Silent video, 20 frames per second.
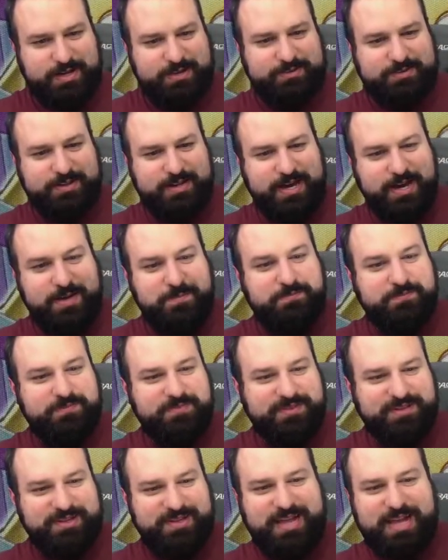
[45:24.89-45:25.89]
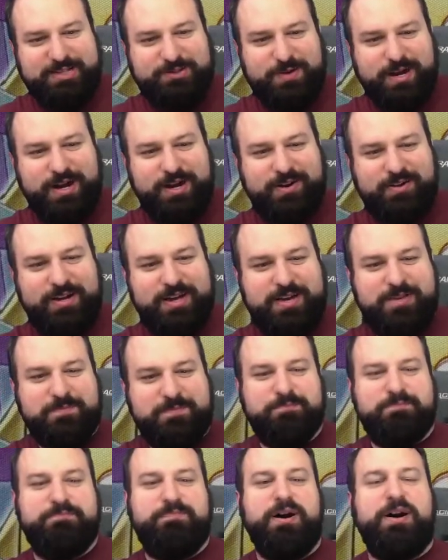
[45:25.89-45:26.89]
yep, that's right, Ernie.
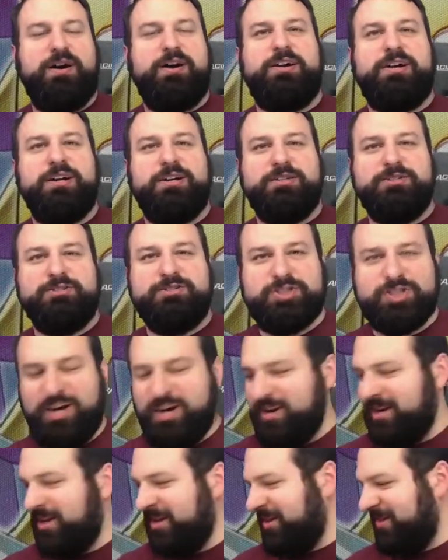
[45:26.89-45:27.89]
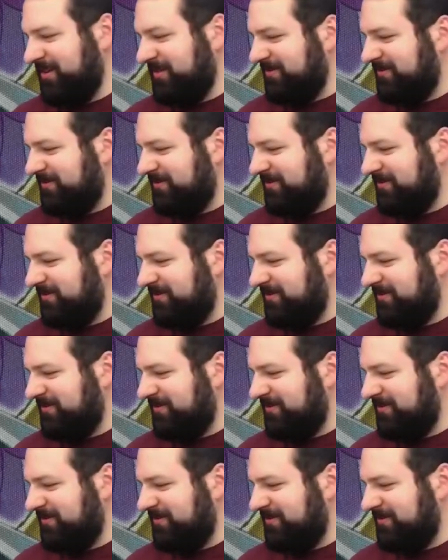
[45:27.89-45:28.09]
Bug Jonathan.